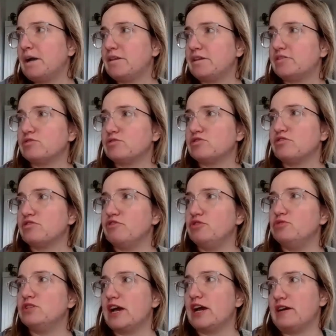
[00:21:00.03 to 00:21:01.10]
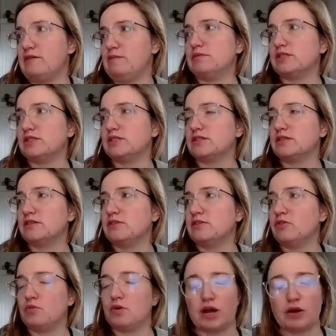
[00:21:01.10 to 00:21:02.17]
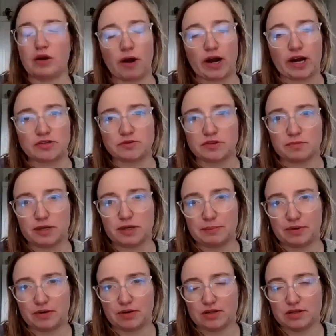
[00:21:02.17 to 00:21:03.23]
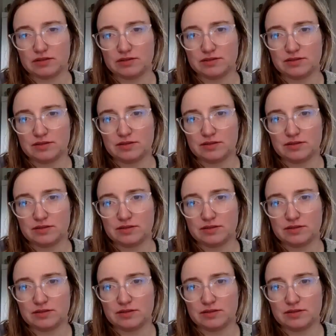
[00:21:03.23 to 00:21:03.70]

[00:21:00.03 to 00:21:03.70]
I think there's a few times where I worked with people